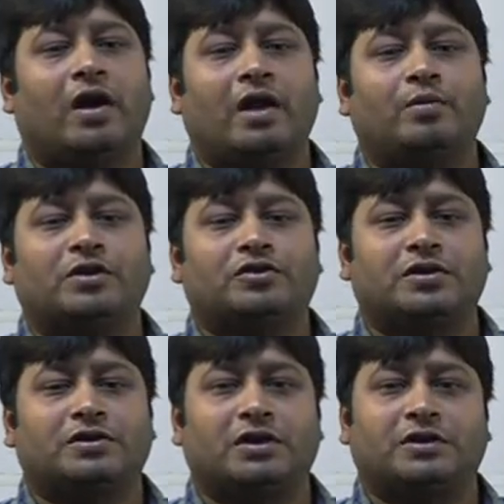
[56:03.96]
or
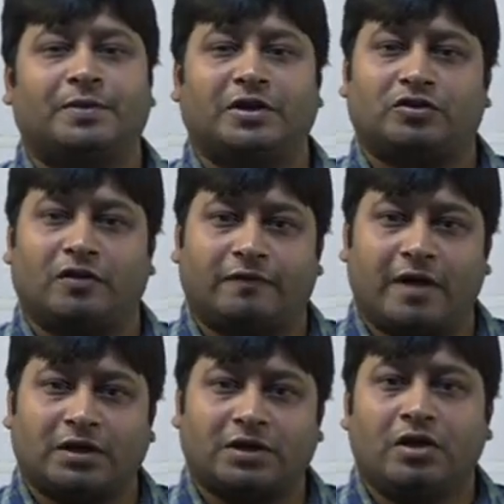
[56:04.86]
administration is based on
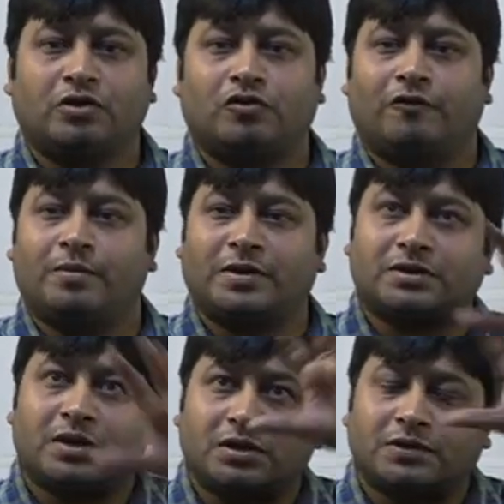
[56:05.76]
facts, so we
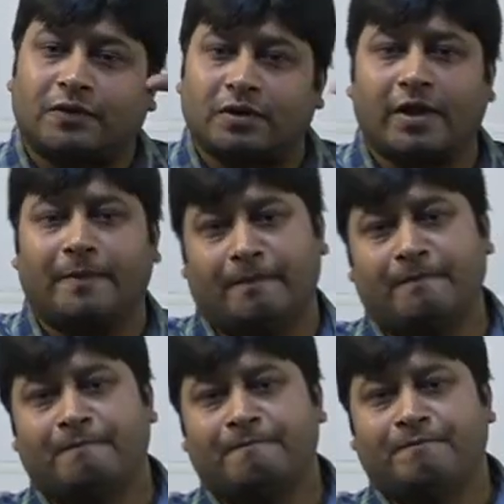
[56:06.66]
must search for them,
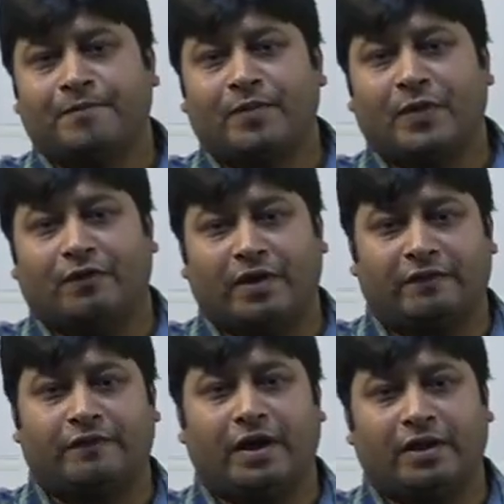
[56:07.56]

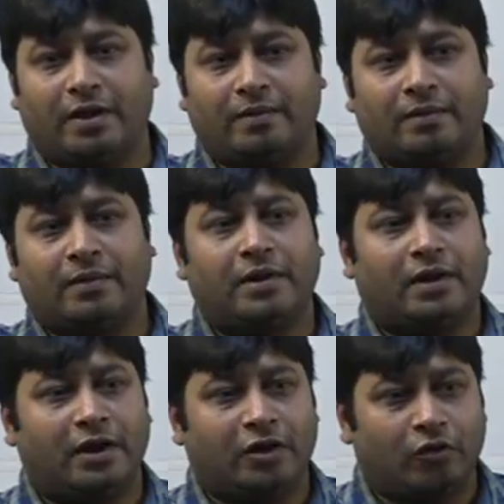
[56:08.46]
verify them,
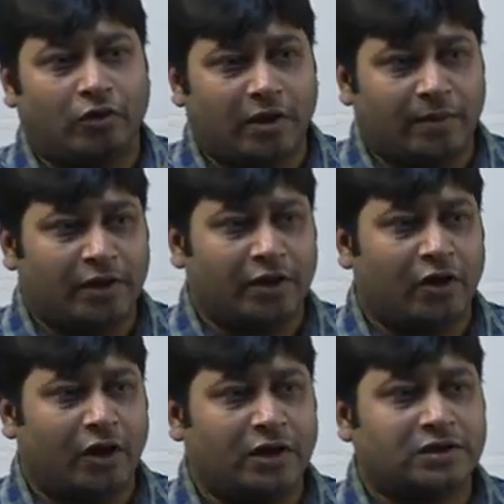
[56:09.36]
include them in the
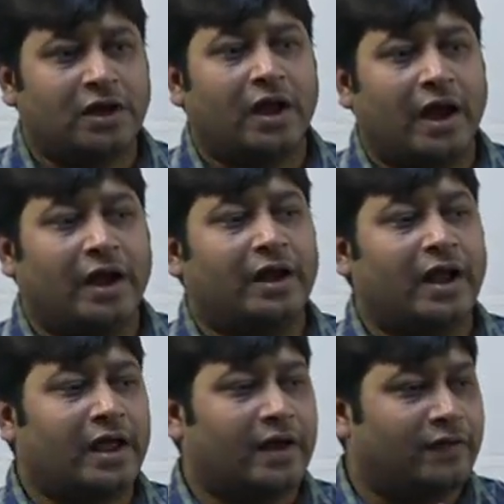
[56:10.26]
knowledge, and
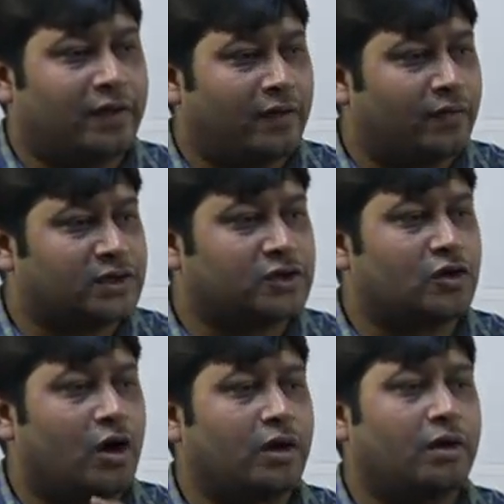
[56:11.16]
deny everything which is
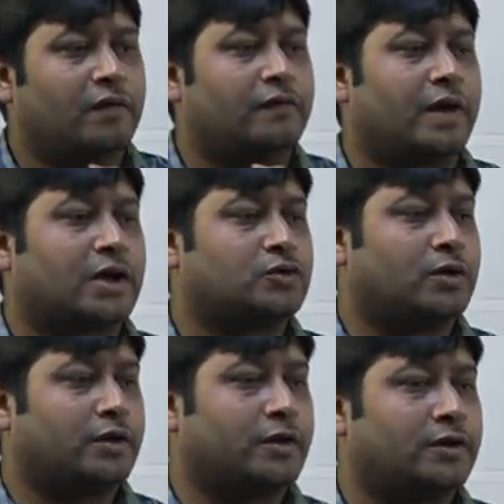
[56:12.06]

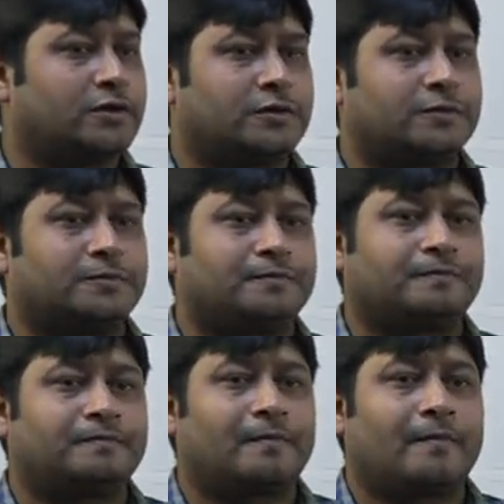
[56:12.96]
non-factual in nature.
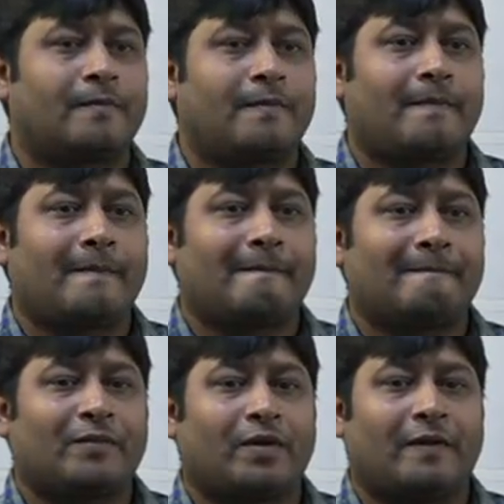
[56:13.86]

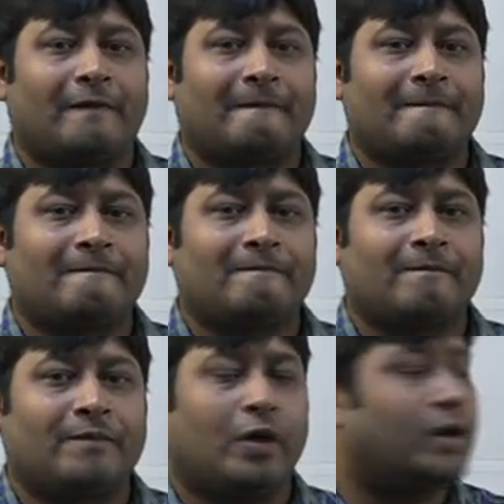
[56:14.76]
Okay.
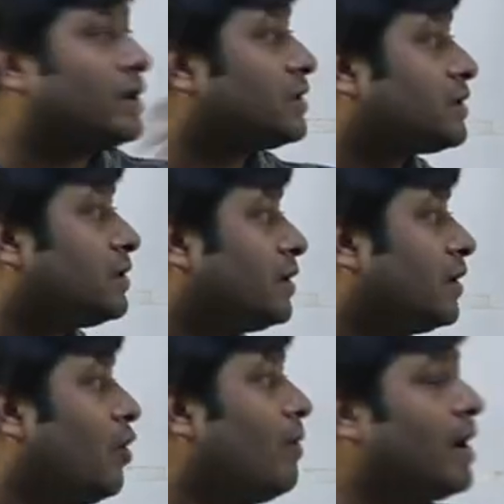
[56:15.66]
Now let us
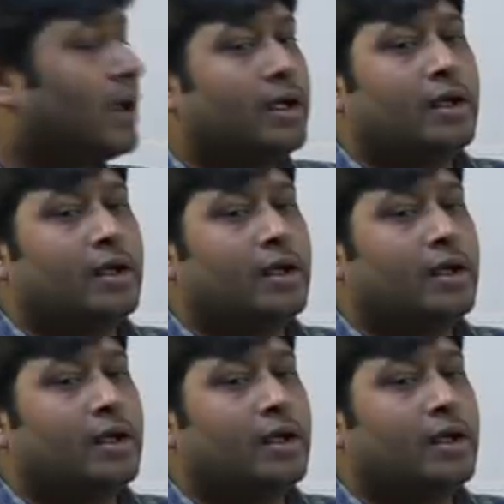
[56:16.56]
go back.